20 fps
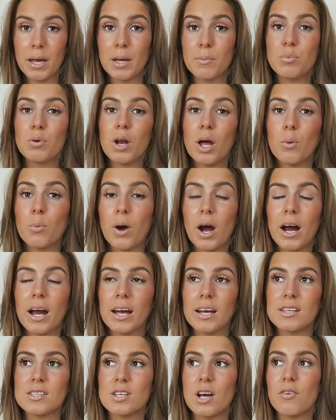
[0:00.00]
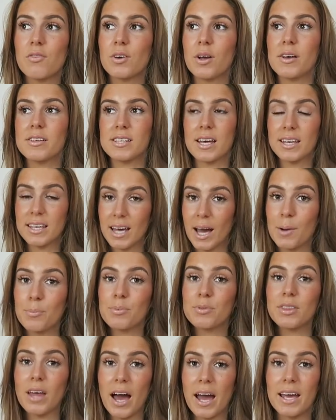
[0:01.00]
people like wearing it and stuff and I was like yep
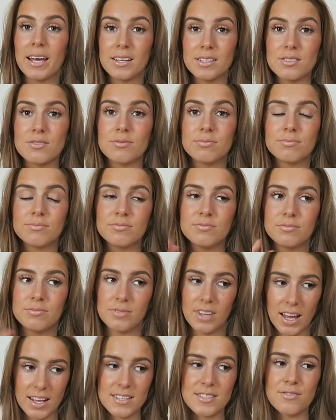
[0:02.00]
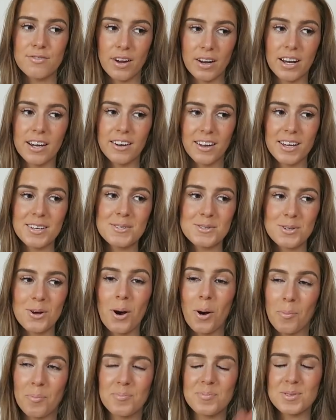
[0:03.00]
that is that's a very nice
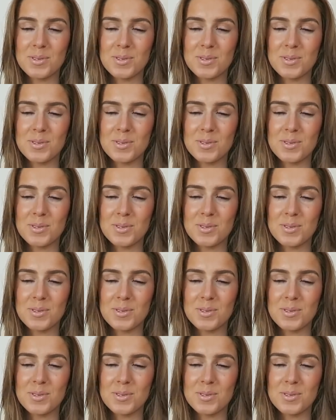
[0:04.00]
top.